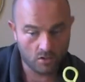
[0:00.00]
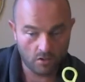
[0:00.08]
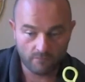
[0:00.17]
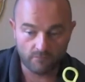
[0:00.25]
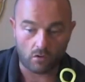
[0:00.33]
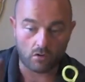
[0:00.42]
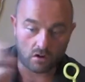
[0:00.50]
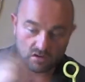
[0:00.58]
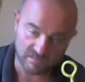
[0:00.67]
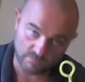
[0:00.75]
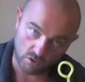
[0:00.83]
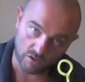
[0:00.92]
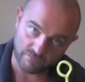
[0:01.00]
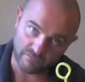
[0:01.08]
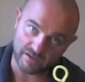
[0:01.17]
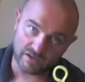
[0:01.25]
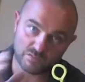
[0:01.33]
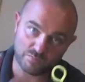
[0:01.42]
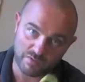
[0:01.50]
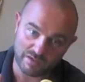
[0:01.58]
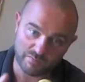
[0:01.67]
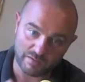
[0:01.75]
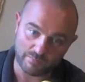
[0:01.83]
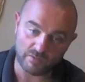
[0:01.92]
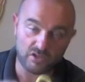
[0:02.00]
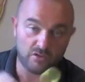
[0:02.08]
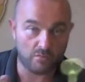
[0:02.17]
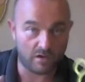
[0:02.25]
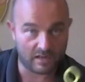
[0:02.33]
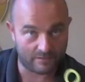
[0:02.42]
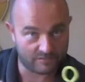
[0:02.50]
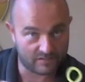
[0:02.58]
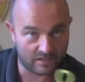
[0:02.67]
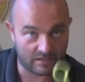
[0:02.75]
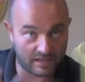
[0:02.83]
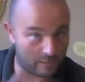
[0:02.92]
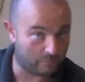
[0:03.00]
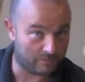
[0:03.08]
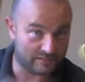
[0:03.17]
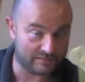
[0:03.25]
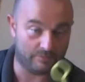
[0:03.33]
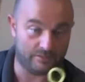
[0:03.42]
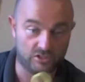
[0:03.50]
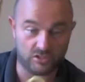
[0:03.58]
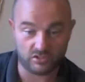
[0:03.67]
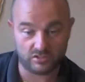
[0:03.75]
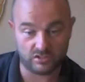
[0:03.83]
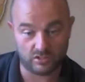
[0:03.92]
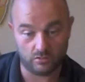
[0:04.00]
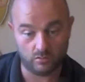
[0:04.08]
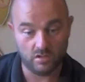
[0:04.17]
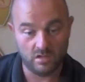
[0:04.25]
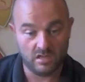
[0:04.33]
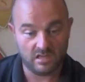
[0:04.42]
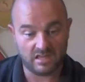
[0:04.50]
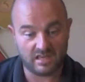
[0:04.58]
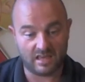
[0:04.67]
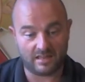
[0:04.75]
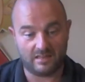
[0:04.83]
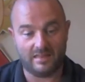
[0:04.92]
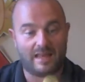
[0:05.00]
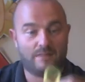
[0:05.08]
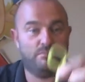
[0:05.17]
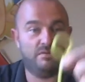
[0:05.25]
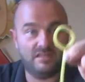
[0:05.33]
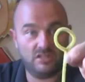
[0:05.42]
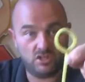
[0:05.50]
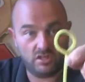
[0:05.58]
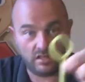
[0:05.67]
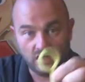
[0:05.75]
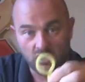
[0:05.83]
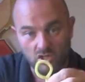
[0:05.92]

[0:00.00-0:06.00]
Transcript: For our smaller fingers, big people, you might have to help a little bit just to get that positioning.